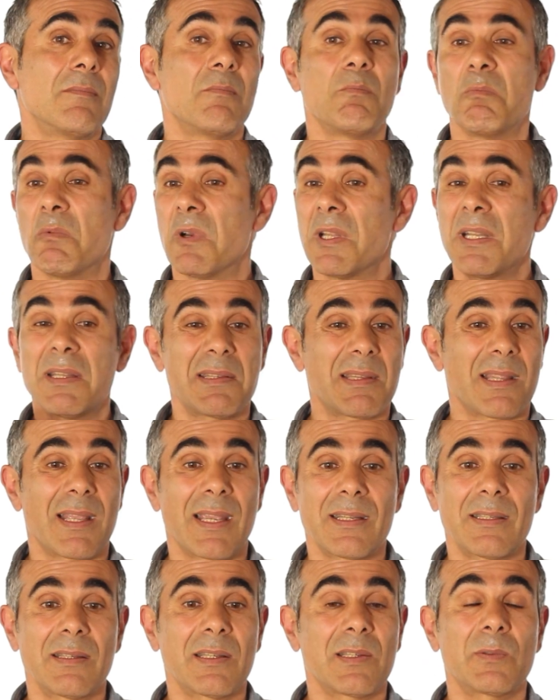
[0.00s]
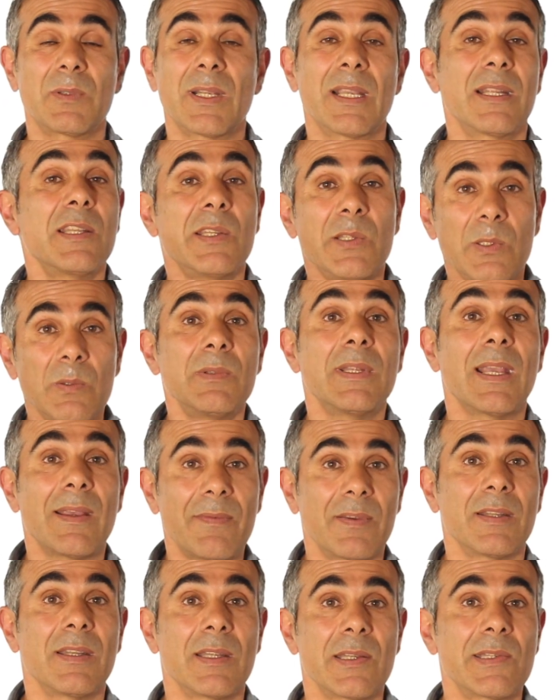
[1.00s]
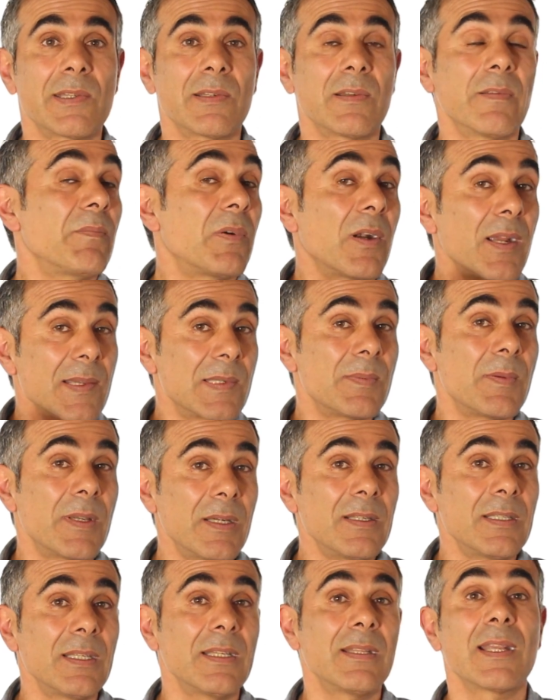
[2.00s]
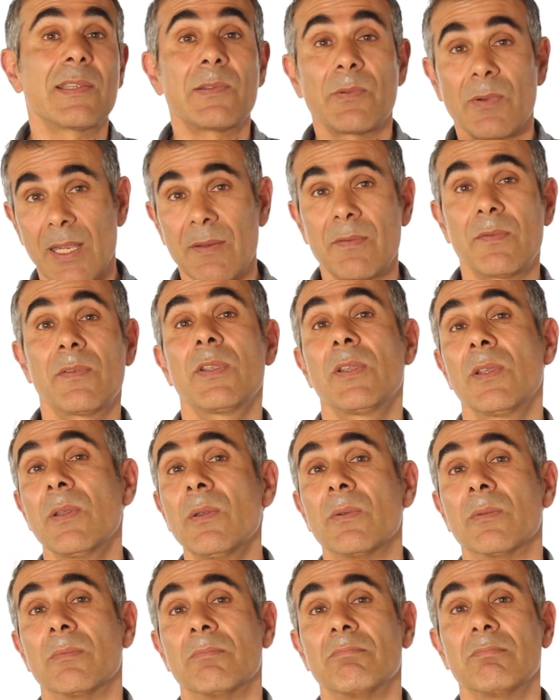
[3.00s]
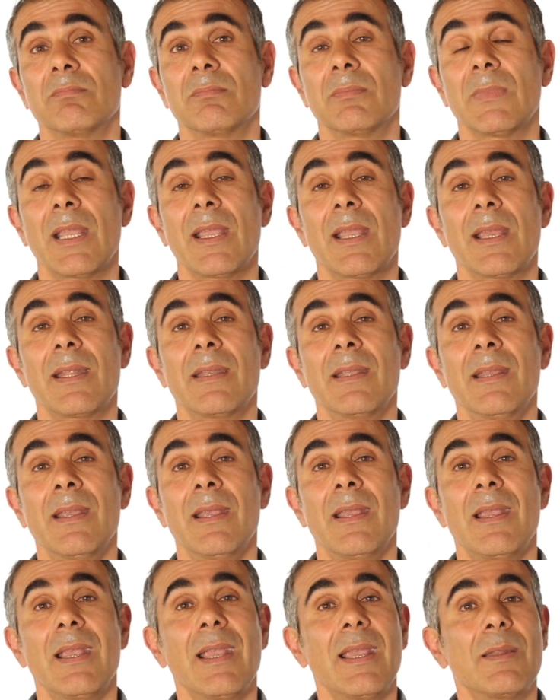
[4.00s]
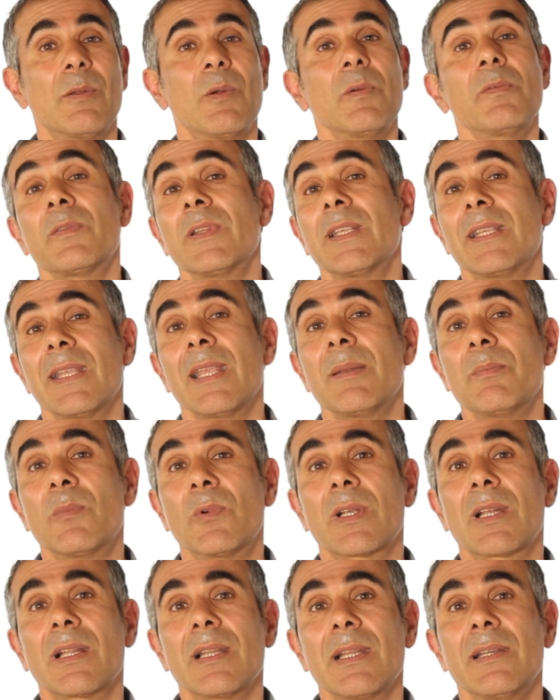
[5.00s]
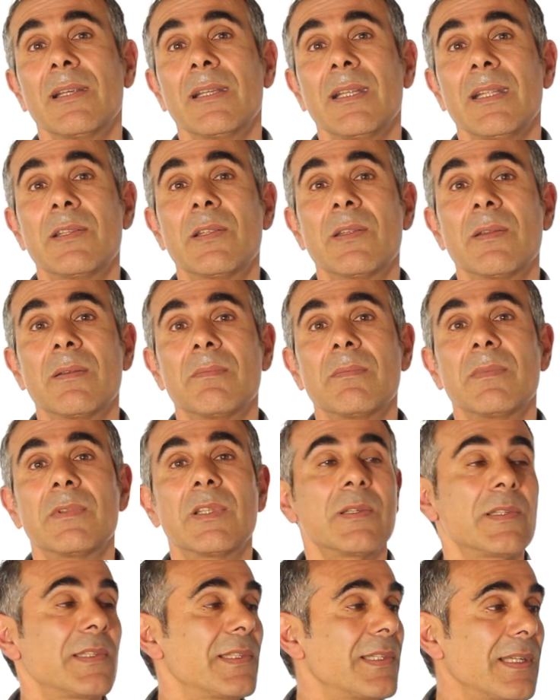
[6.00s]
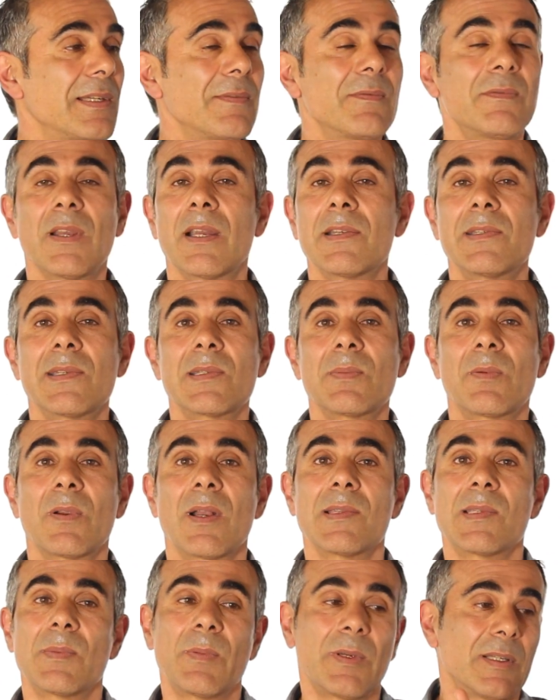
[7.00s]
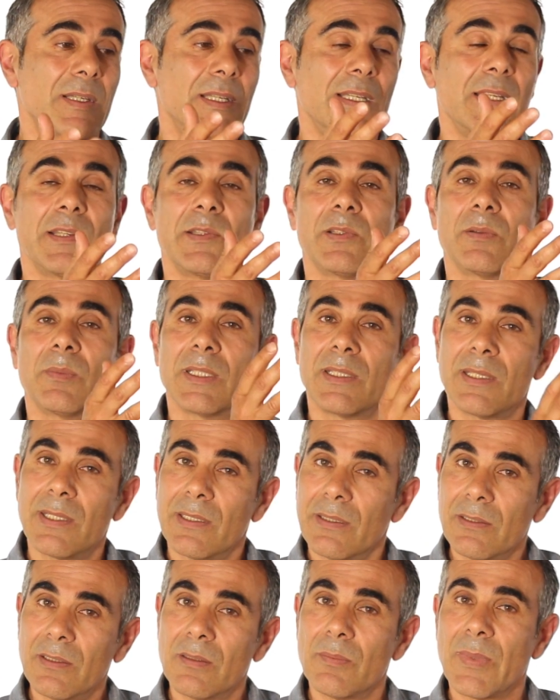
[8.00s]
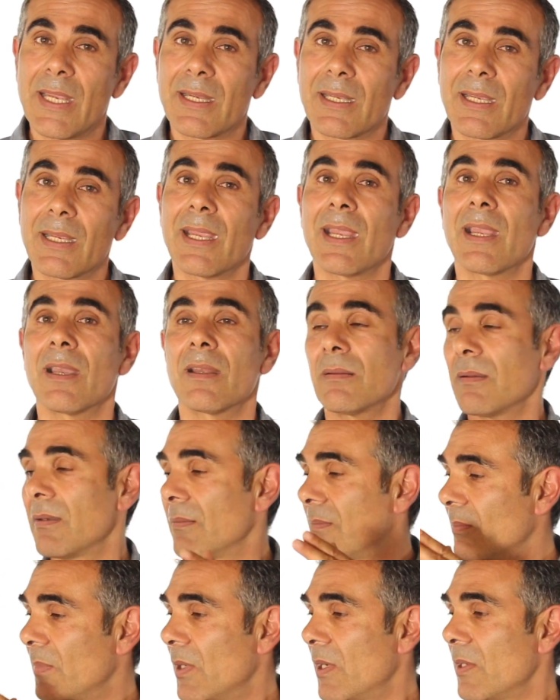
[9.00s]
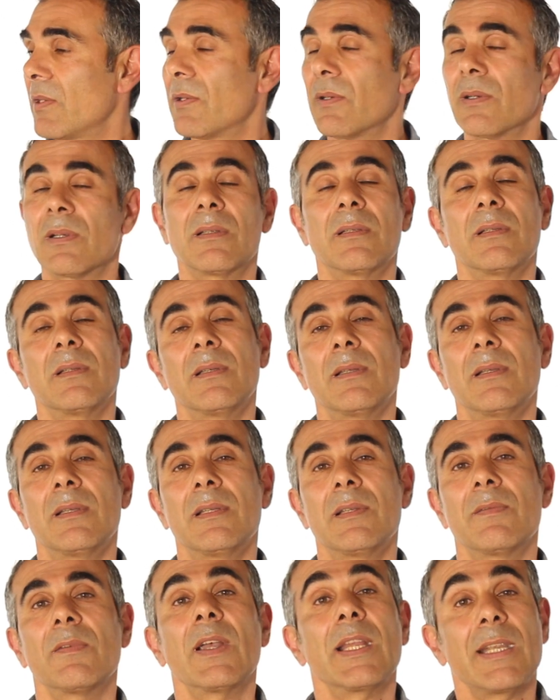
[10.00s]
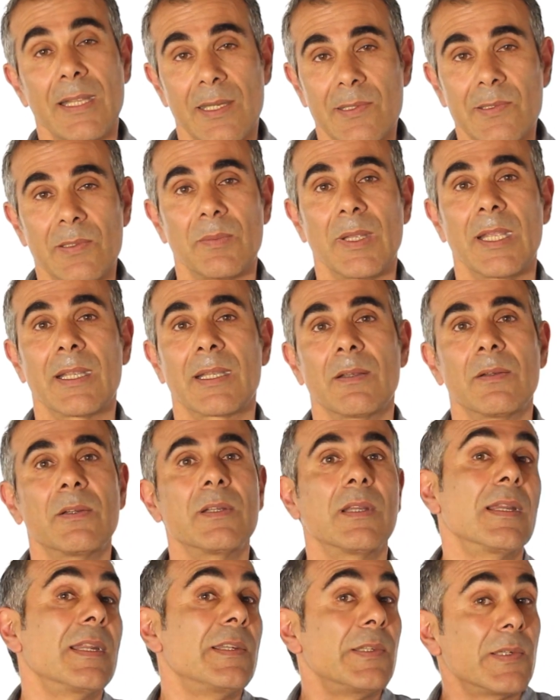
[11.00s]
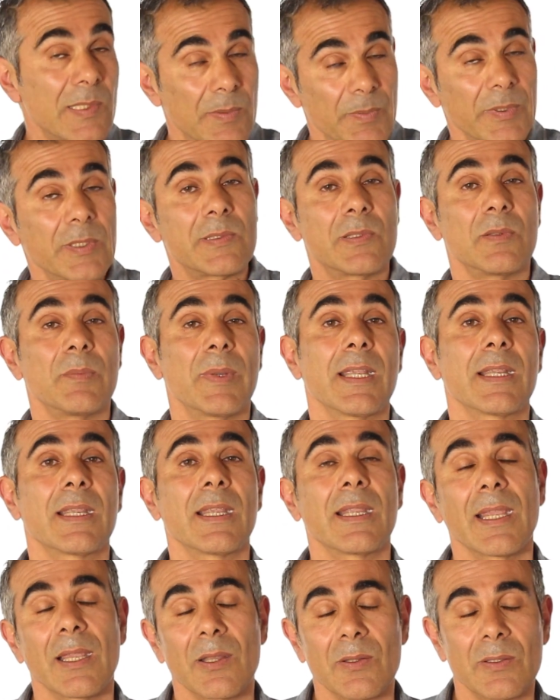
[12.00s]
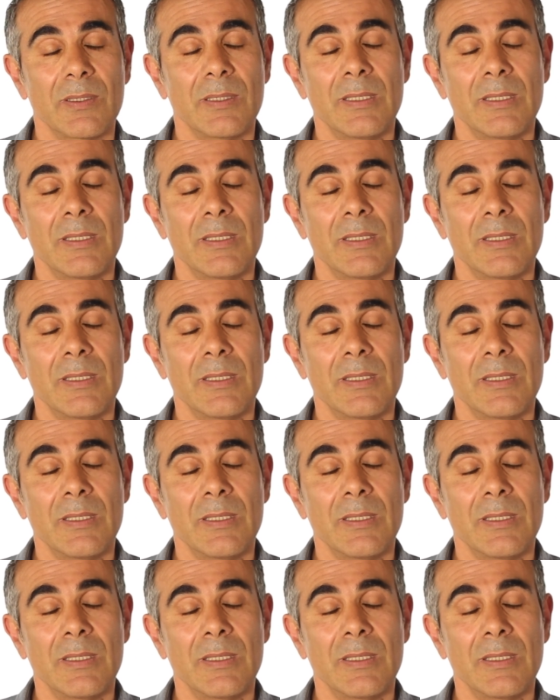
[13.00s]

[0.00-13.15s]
what it's like to create a new definition of prosperity that's right for you. And hopefully gain more clarity to achieve not just prosperity in your material bank account, but your financial bank and your spiritual bank account.